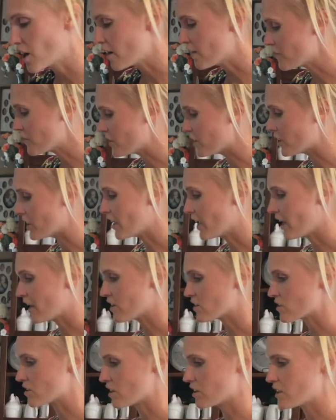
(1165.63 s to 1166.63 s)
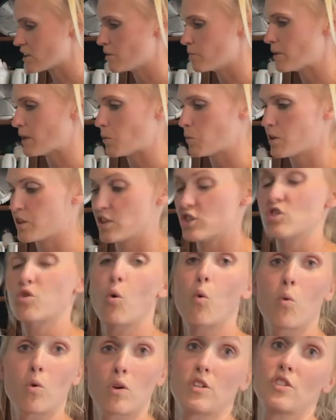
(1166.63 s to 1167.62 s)
off the hairs a little bit with a
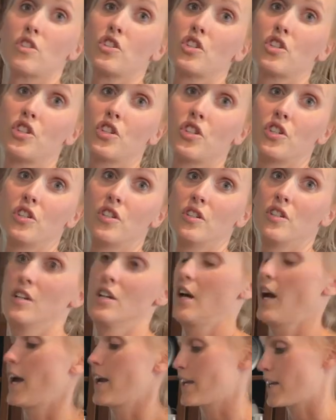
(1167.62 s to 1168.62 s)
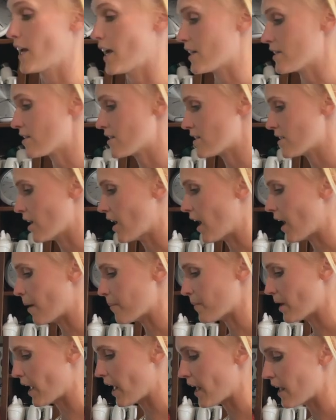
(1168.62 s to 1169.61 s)
torch, I guess.
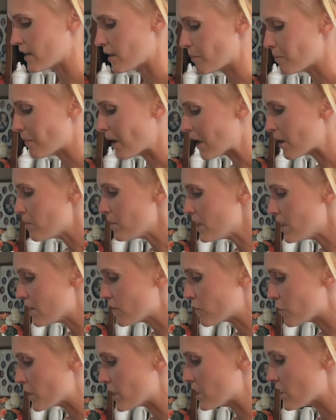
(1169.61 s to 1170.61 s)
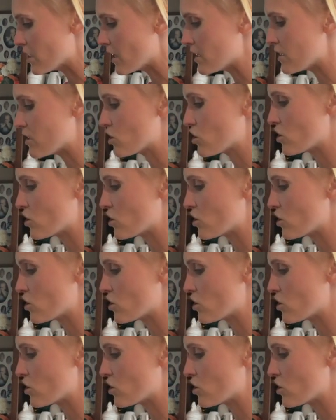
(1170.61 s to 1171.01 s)
Um, and maybe if we had